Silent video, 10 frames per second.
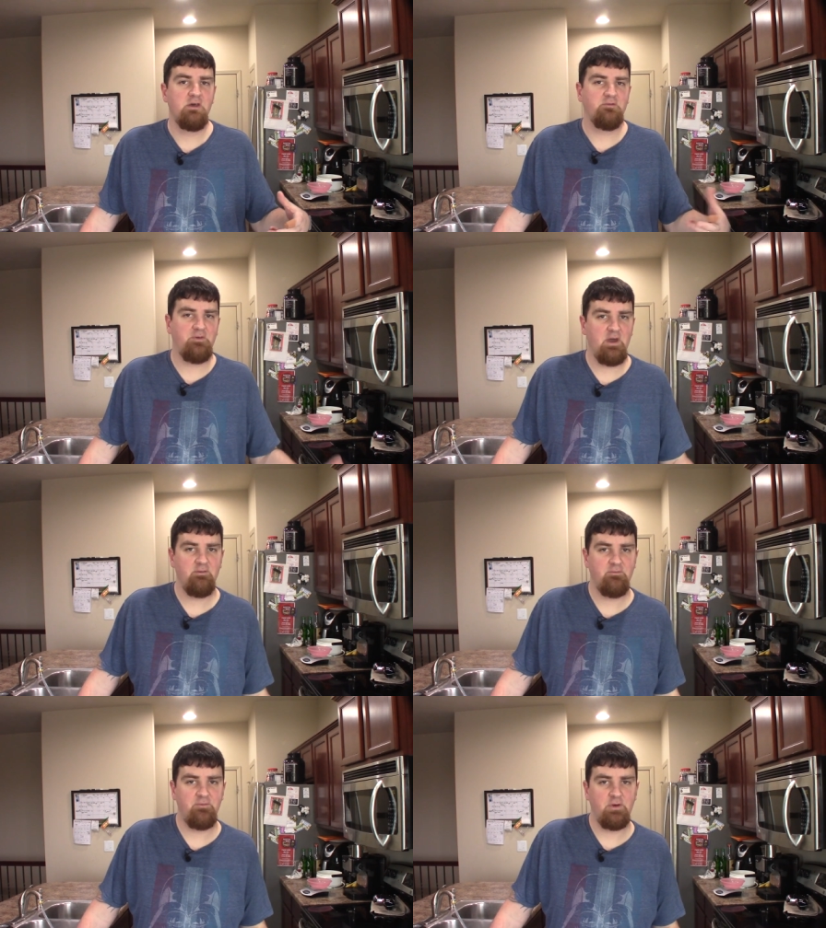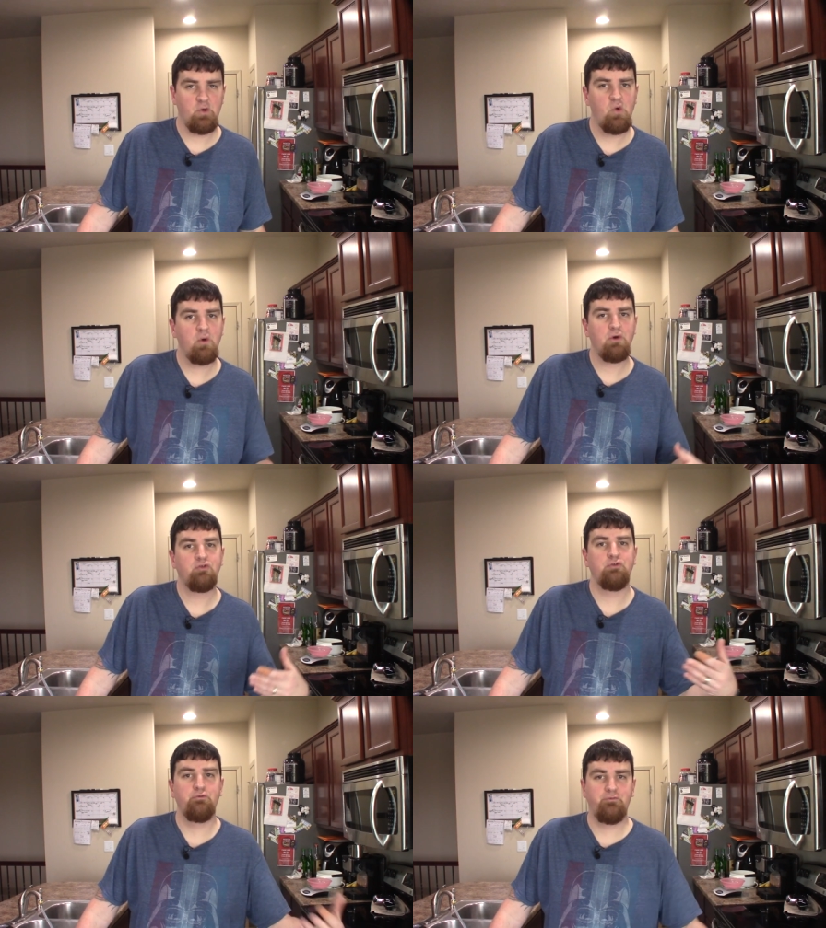five and a quarter
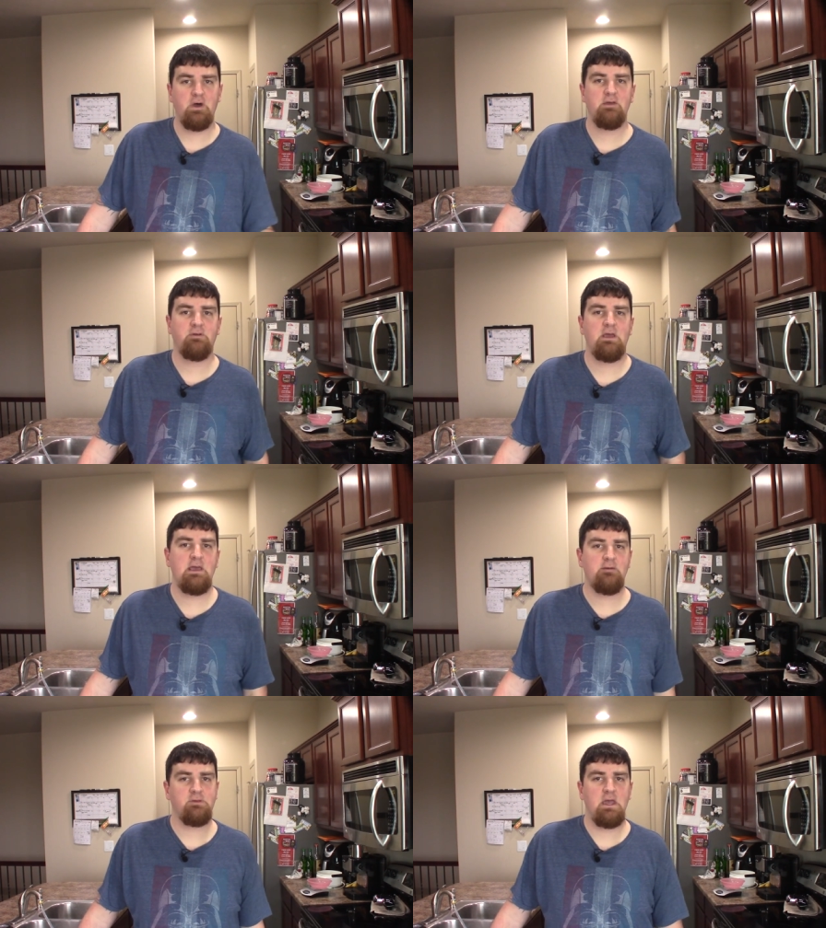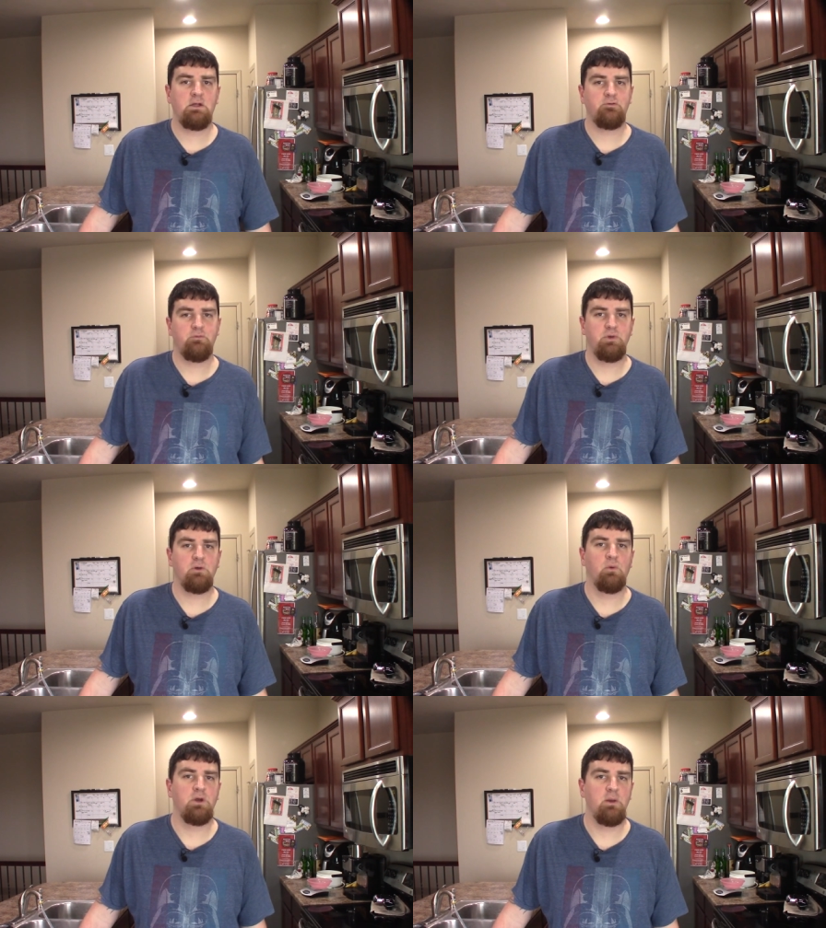to five and a half gallons of
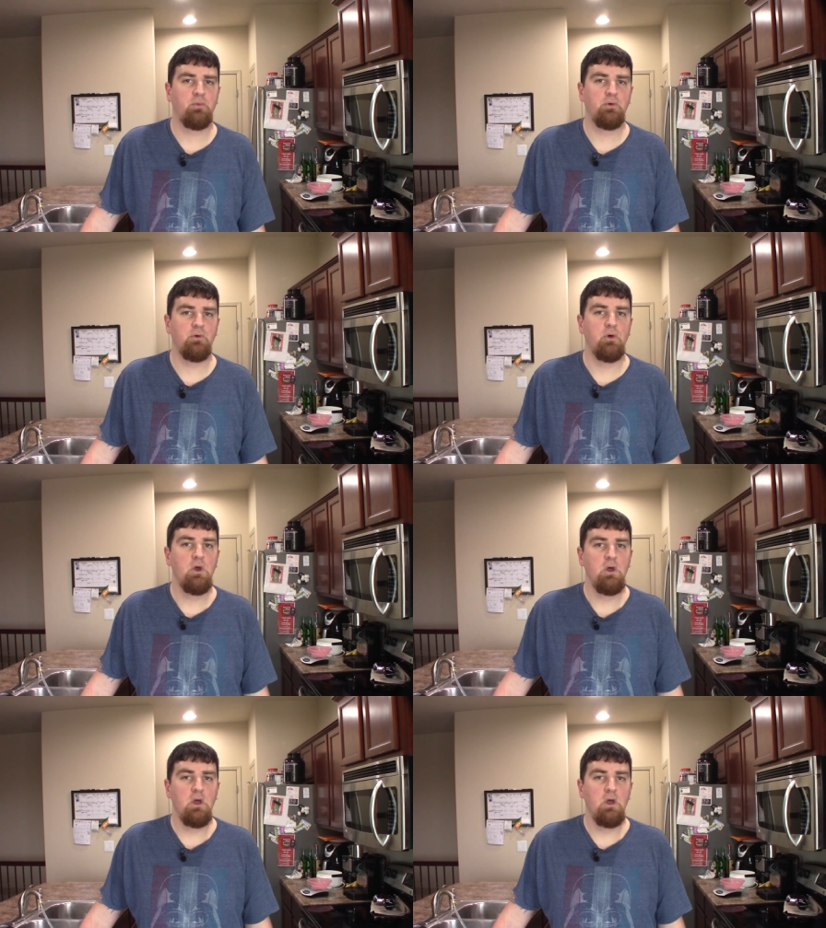beer when I brew.